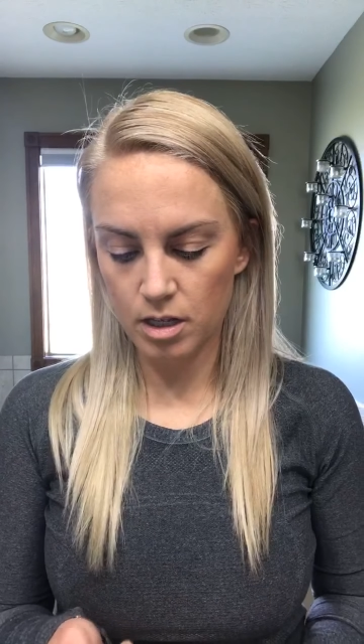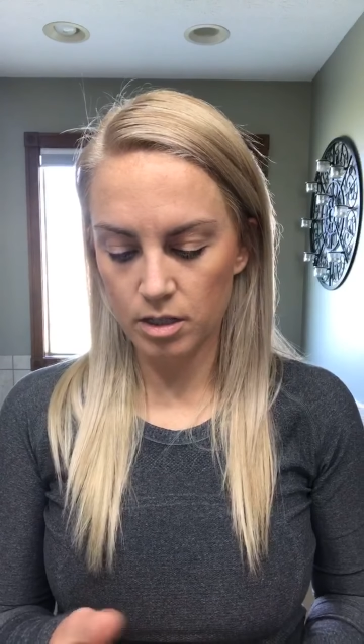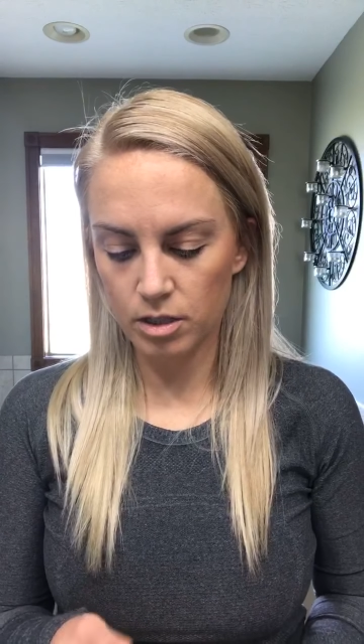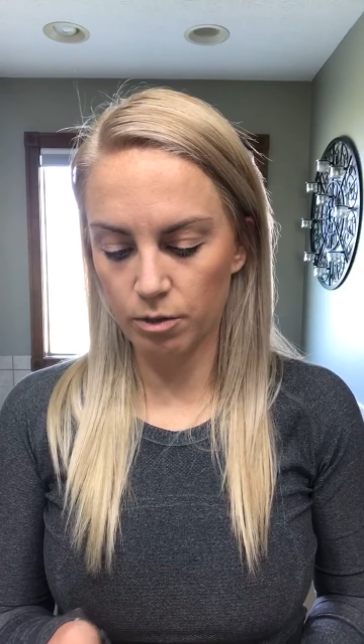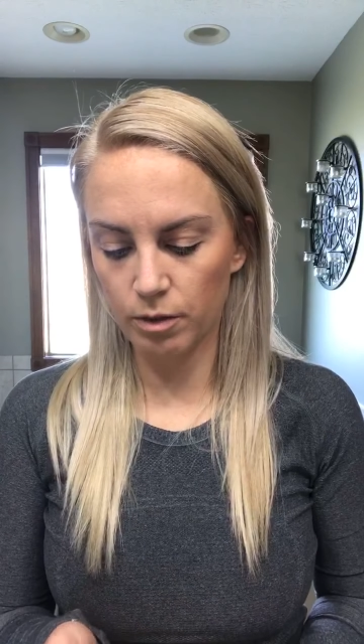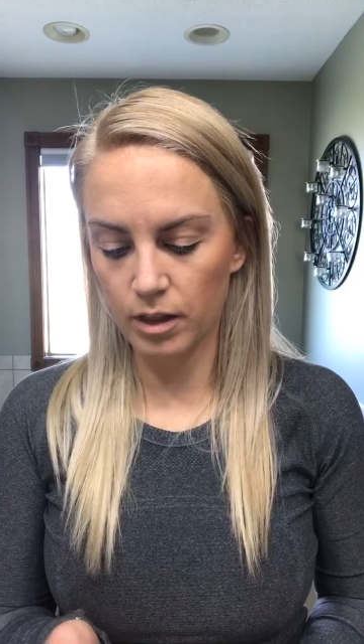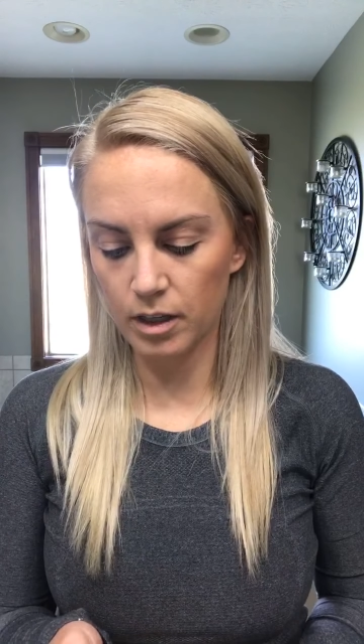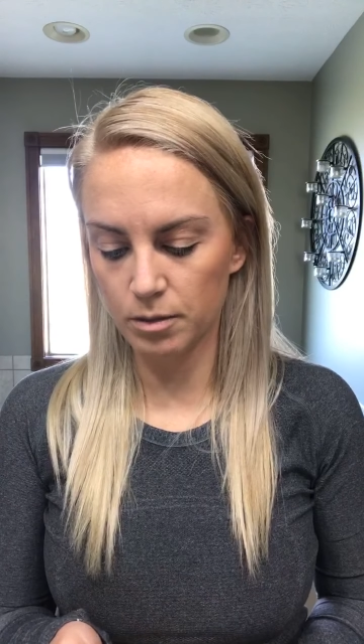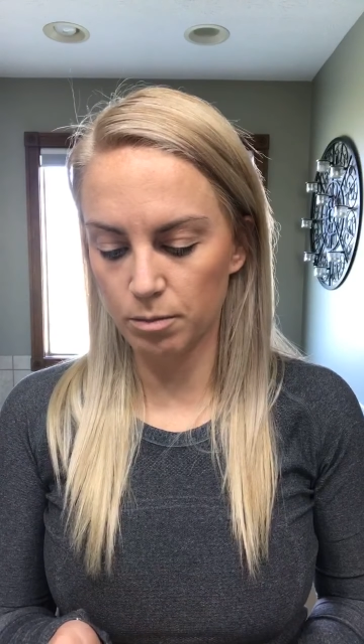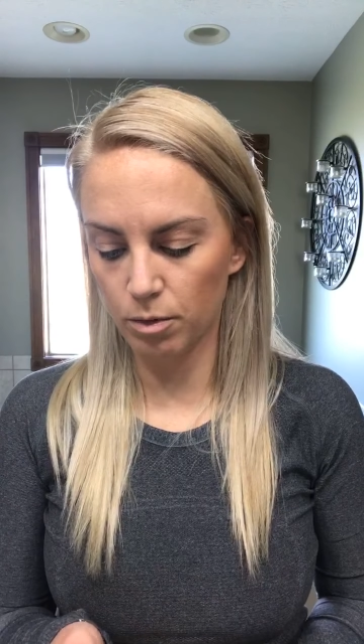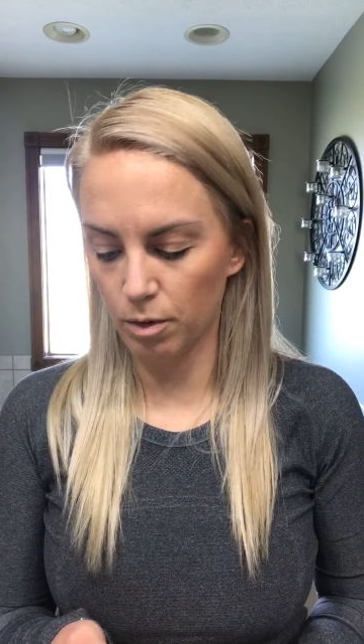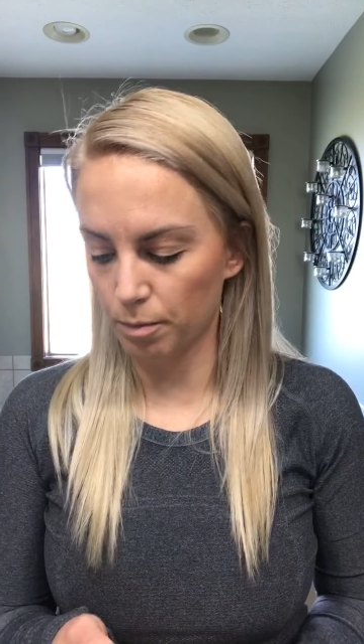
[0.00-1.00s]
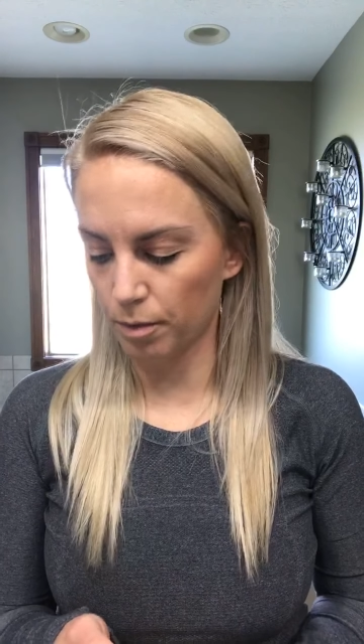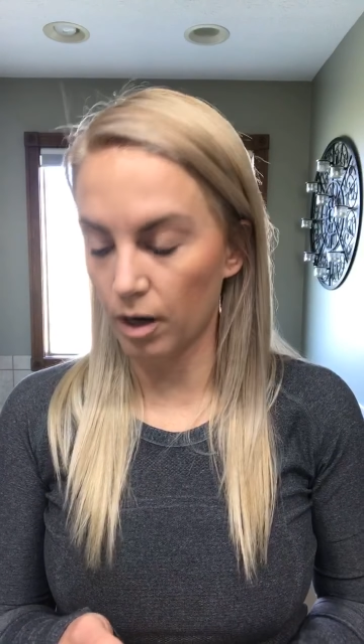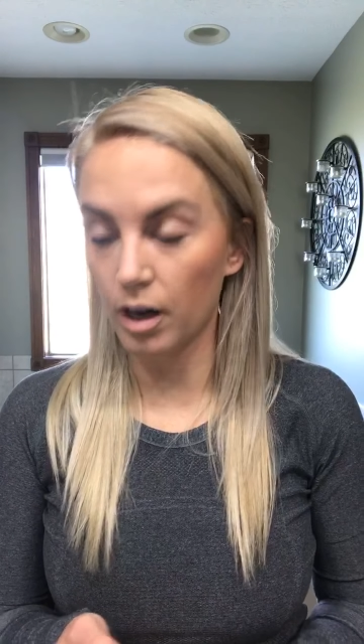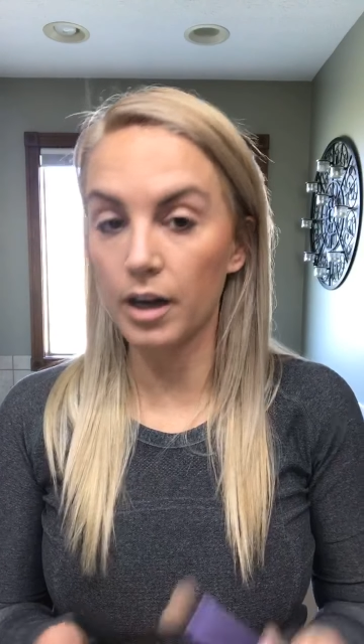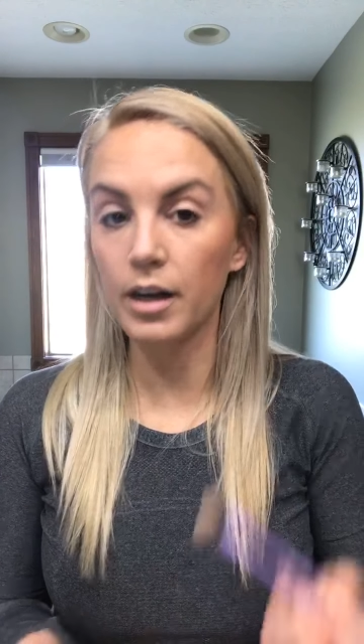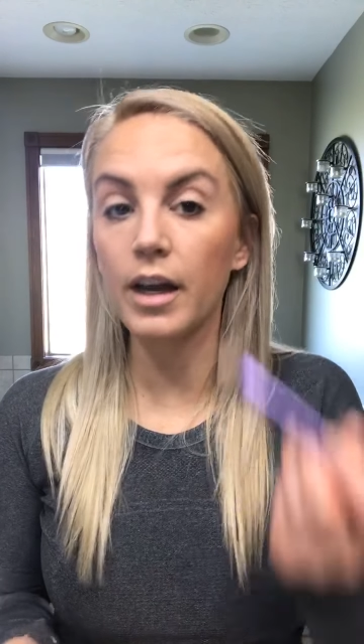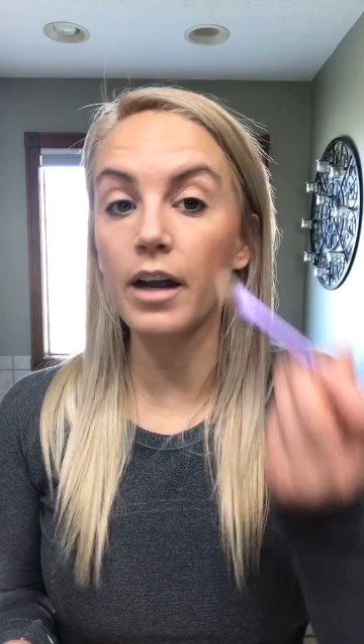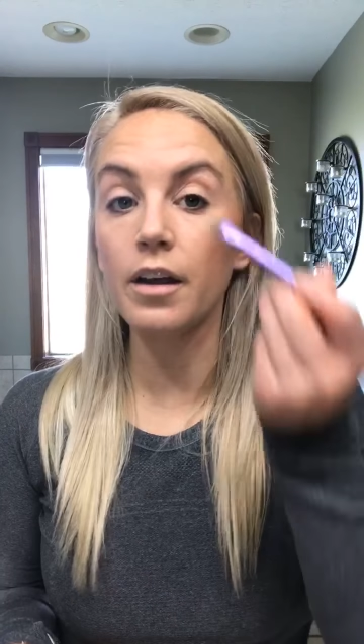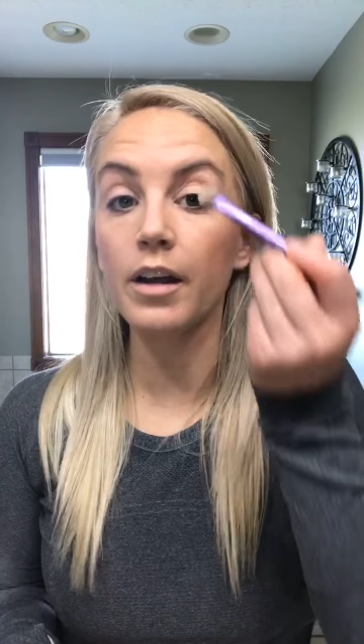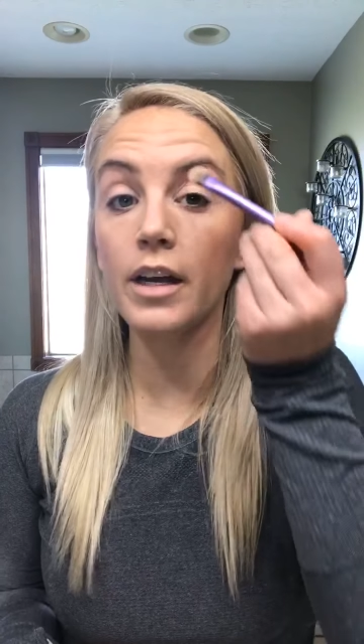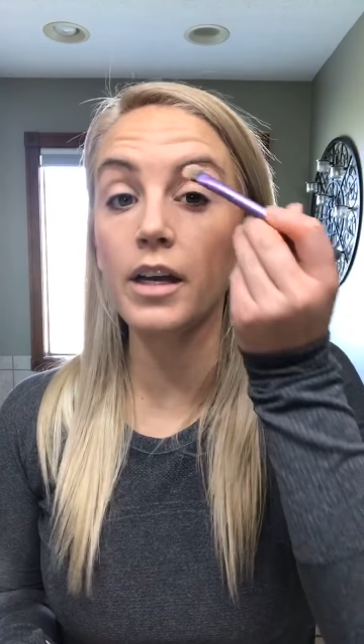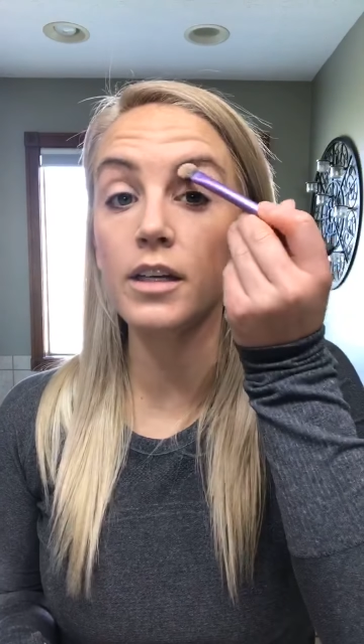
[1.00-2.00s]
so with these more broad
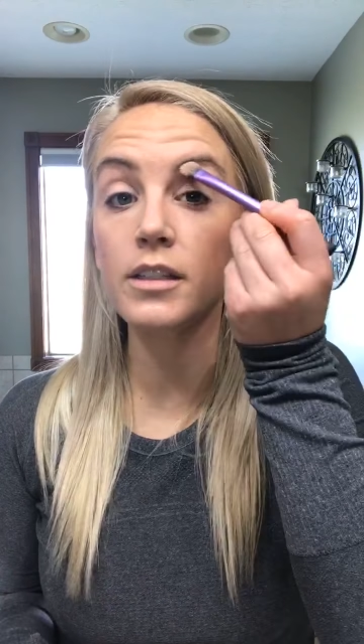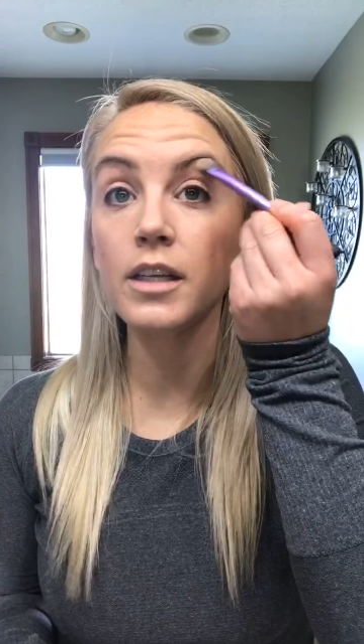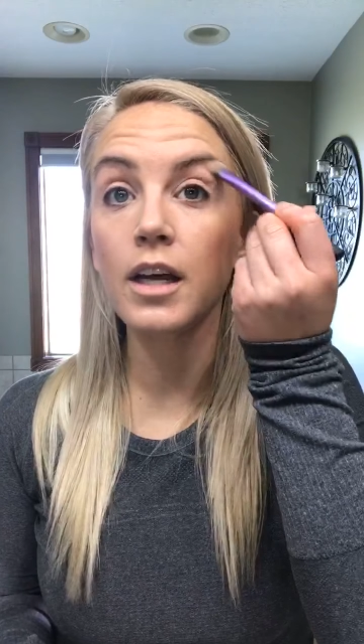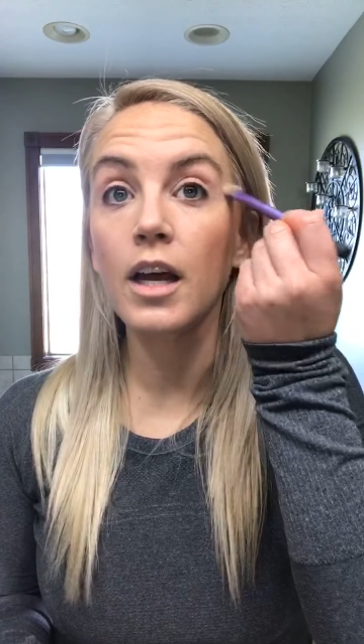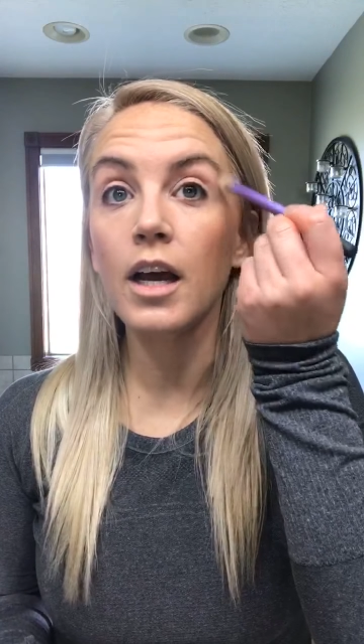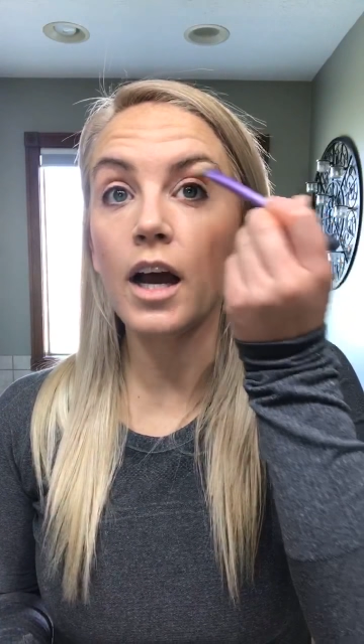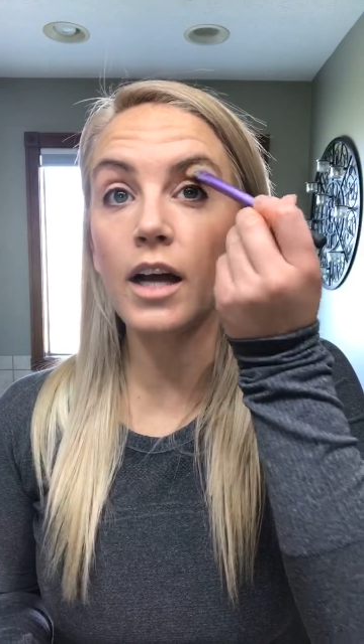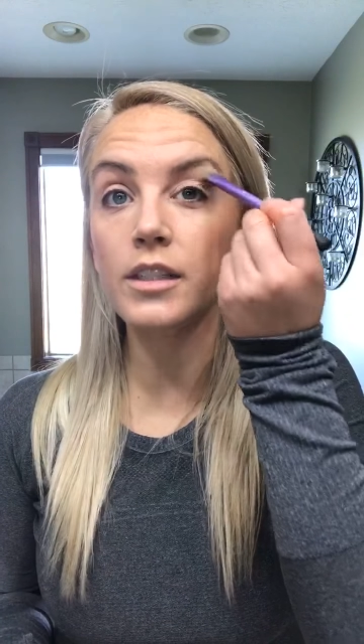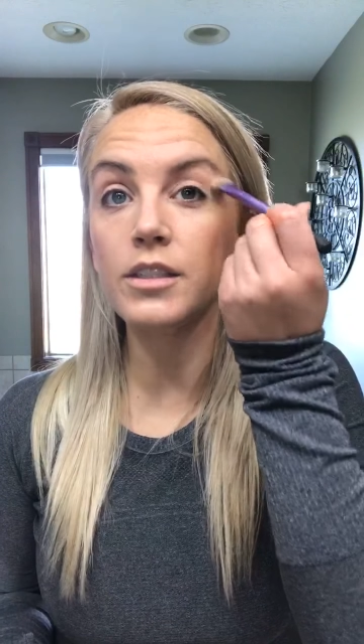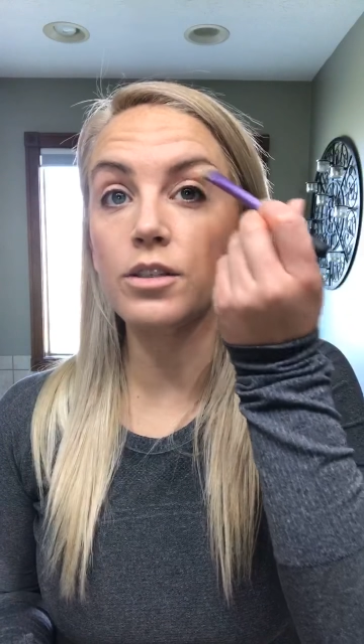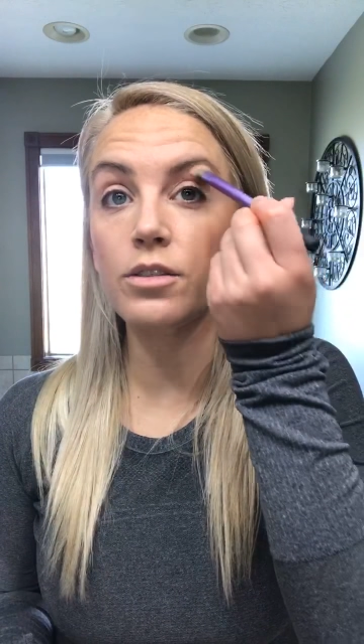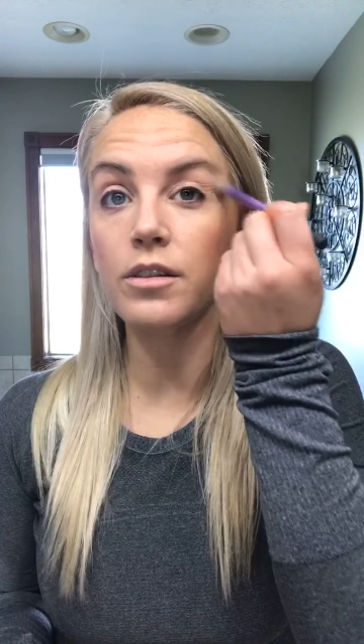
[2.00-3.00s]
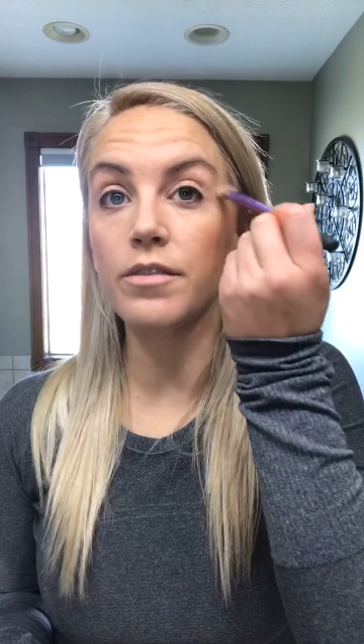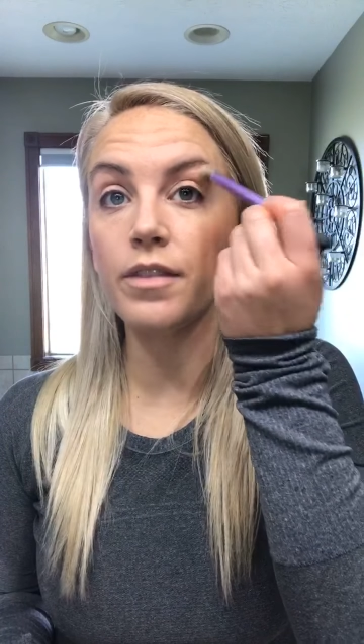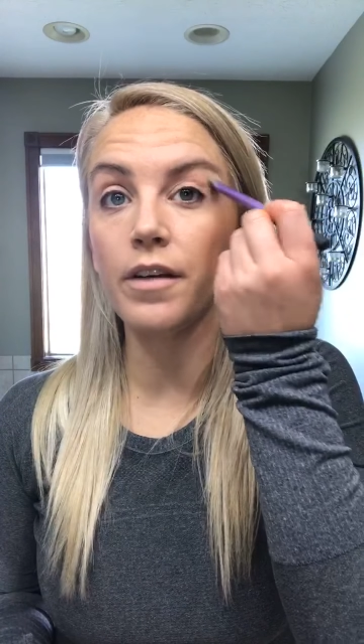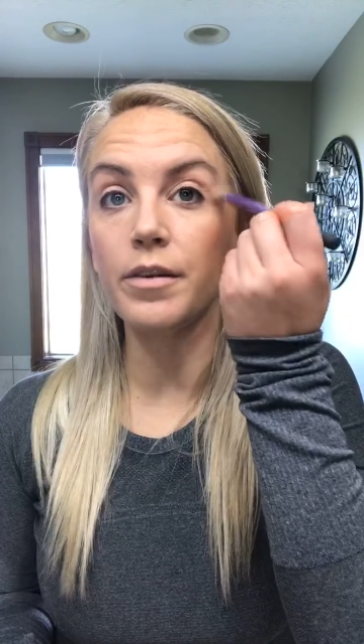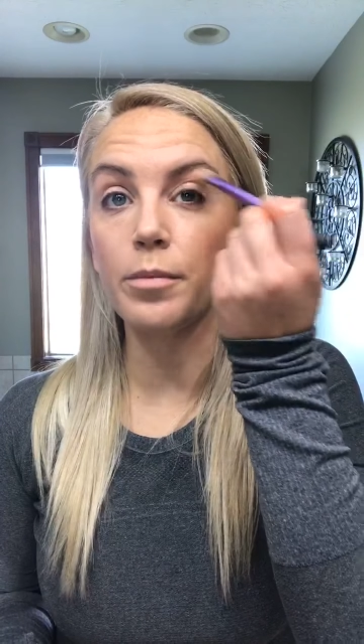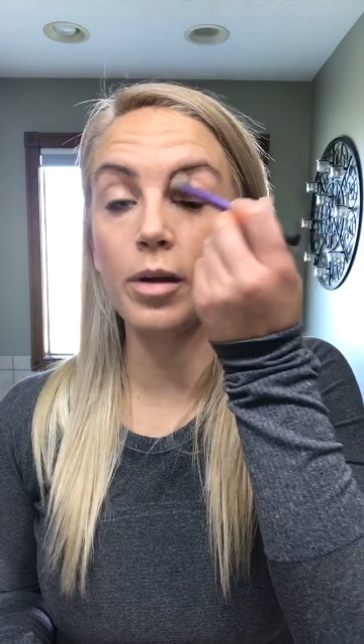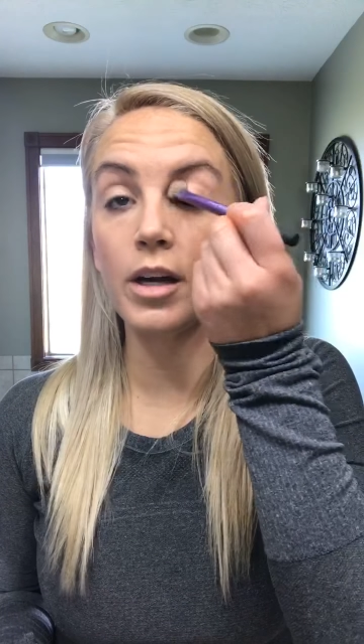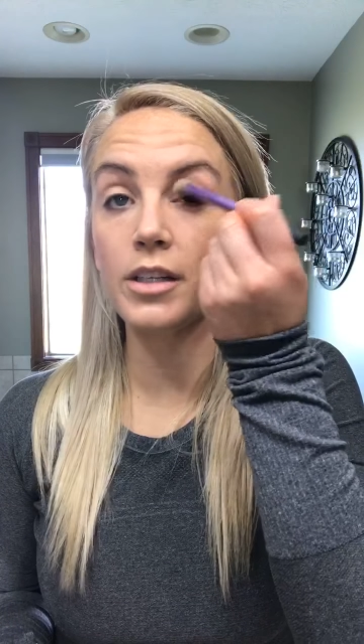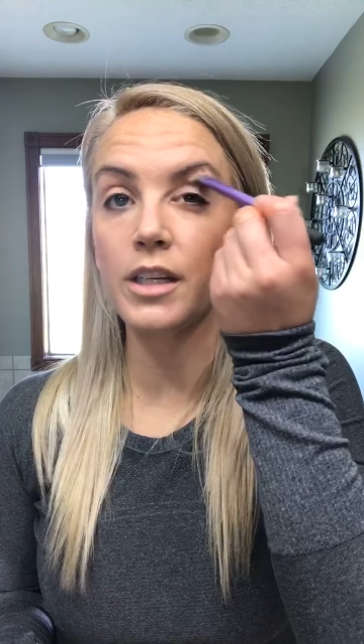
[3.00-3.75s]
areas, I just use a fluffy brush.